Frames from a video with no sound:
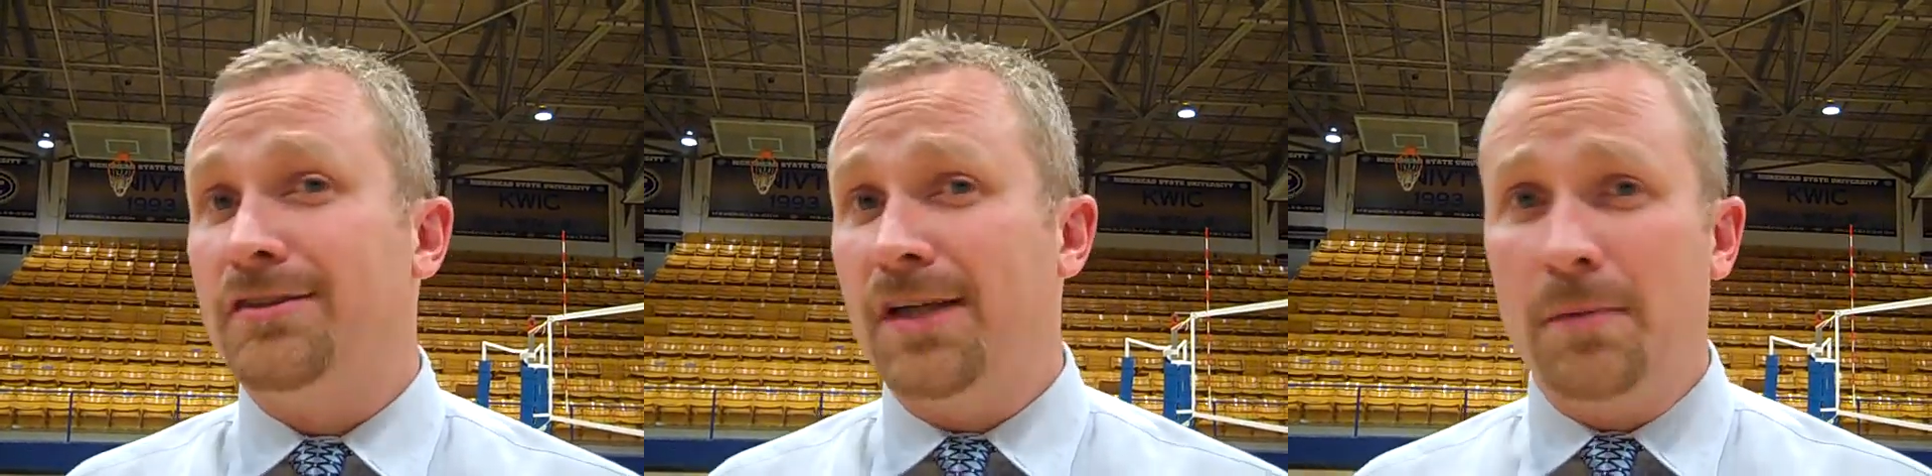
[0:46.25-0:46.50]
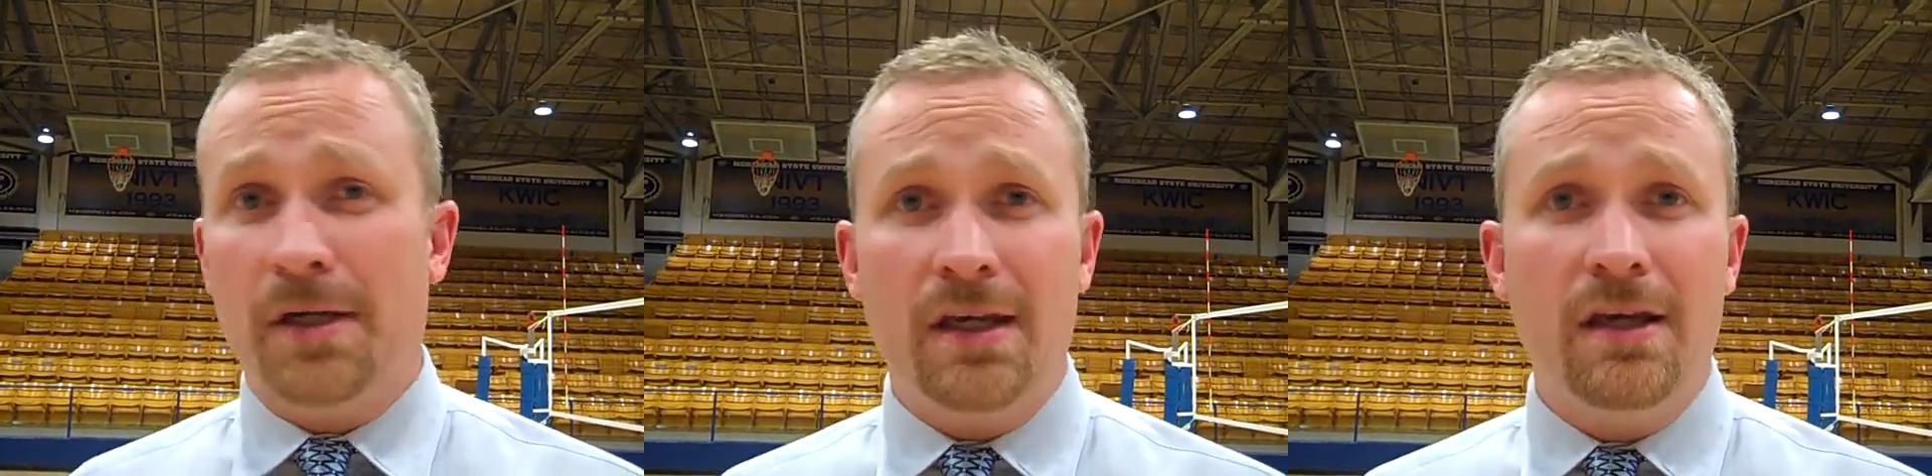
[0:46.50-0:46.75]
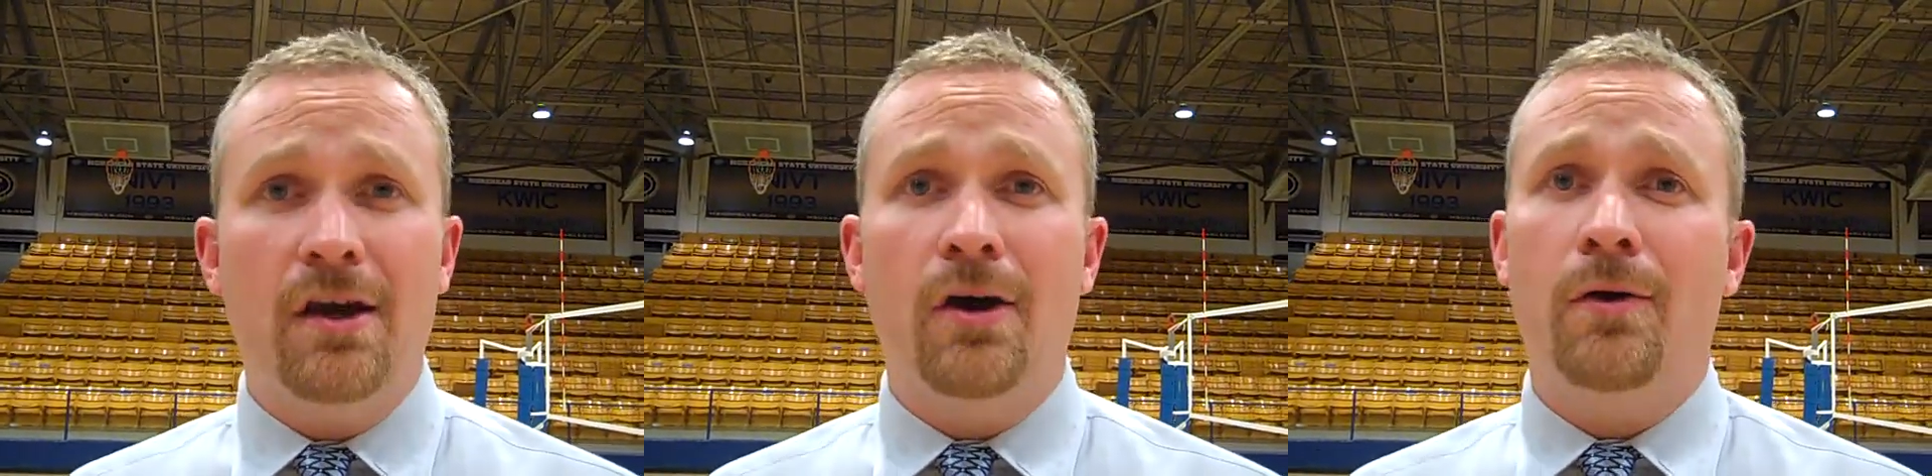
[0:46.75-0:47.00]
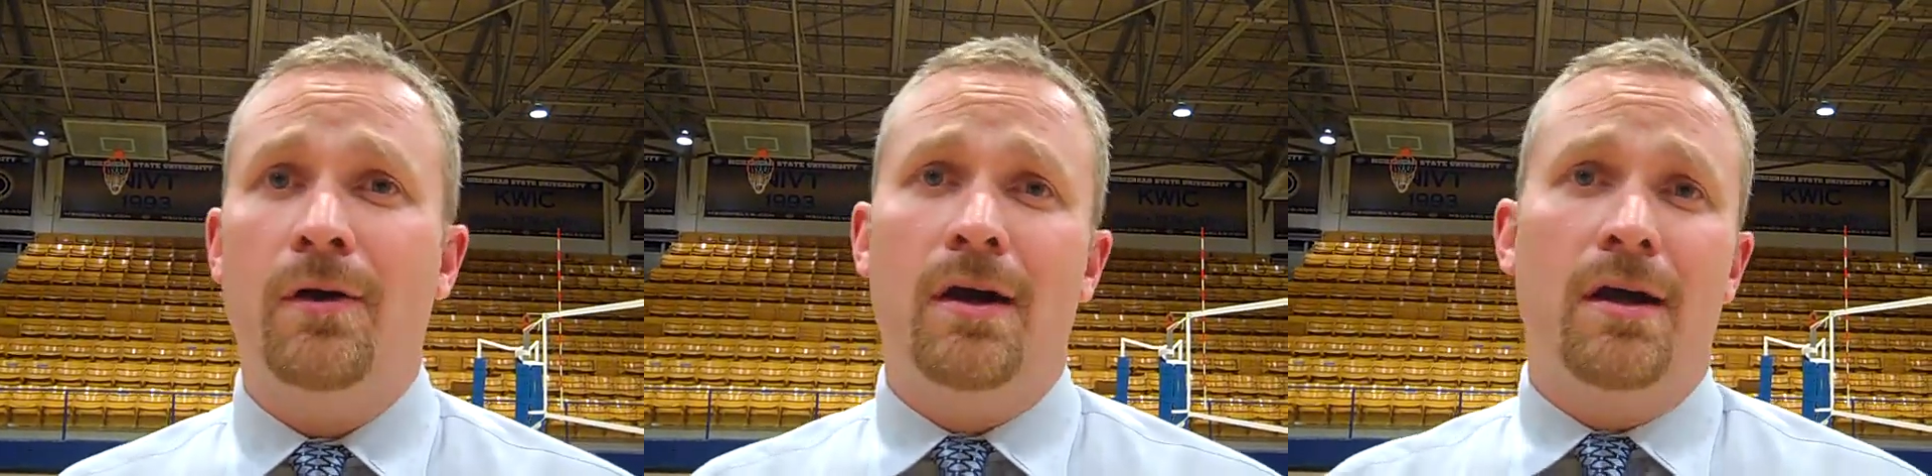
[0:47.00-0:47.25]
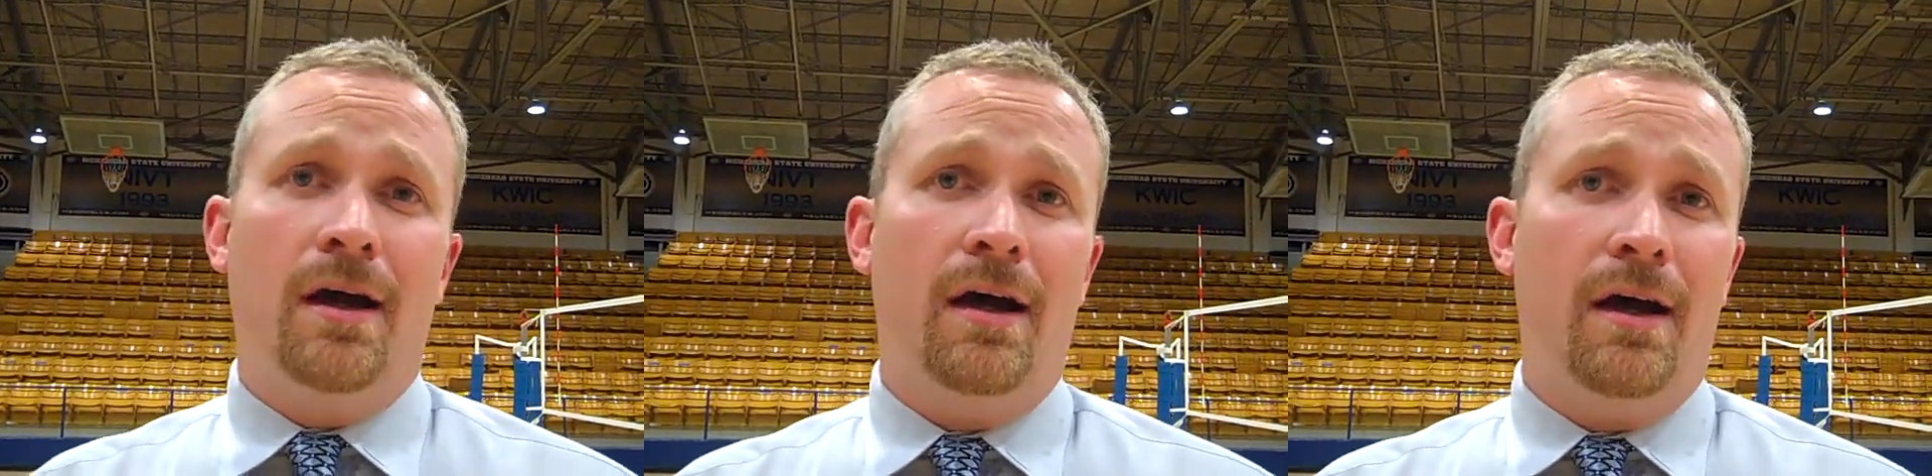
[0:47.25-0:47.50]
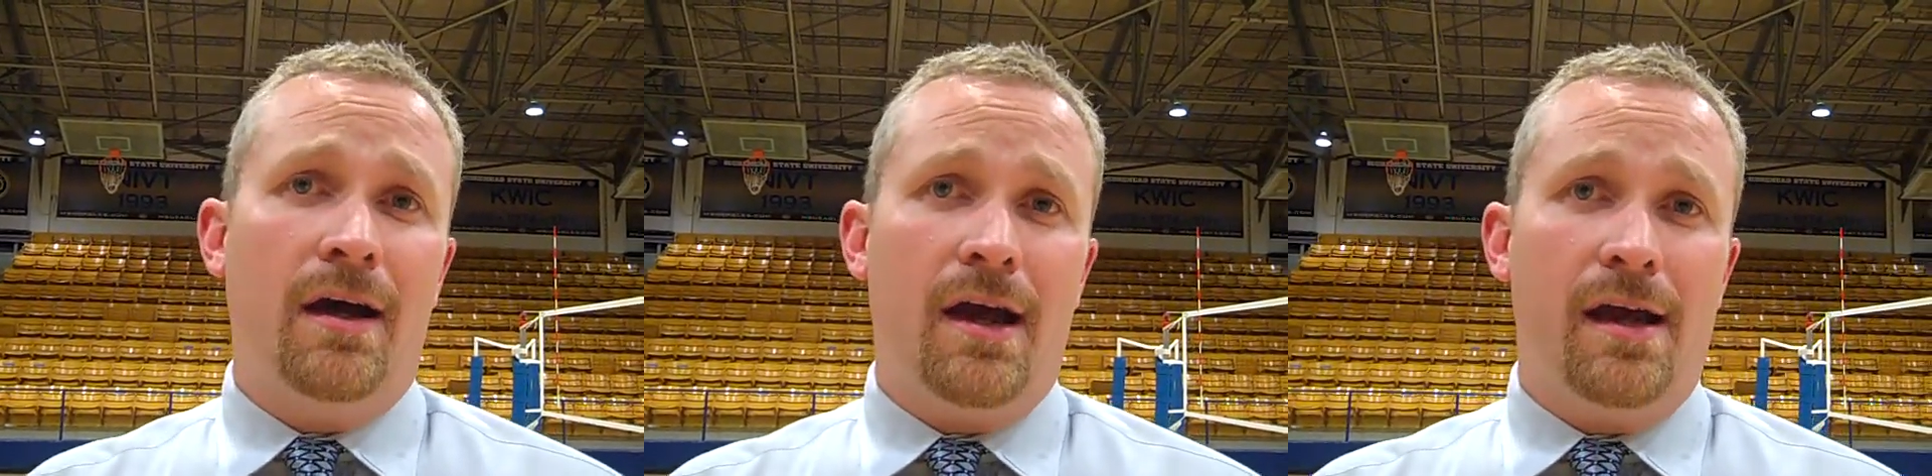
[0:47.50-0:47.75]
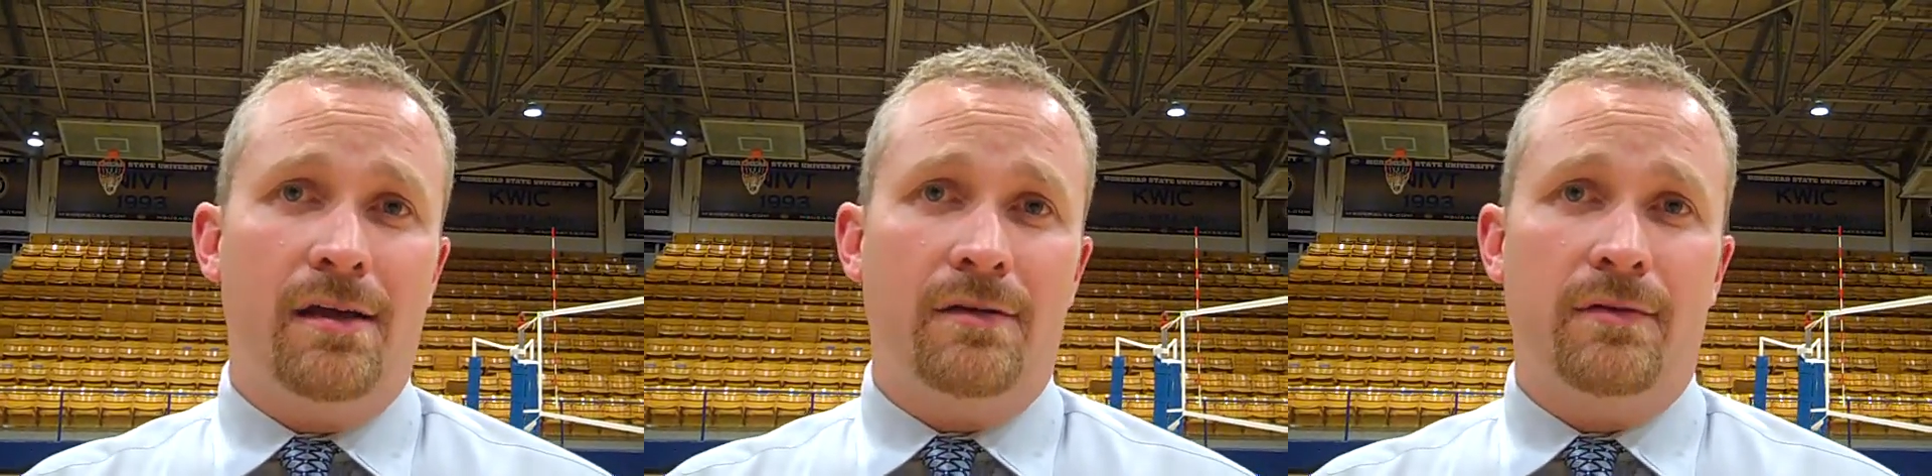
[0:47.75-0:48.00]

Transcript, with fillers: as Emma Keogh, uh,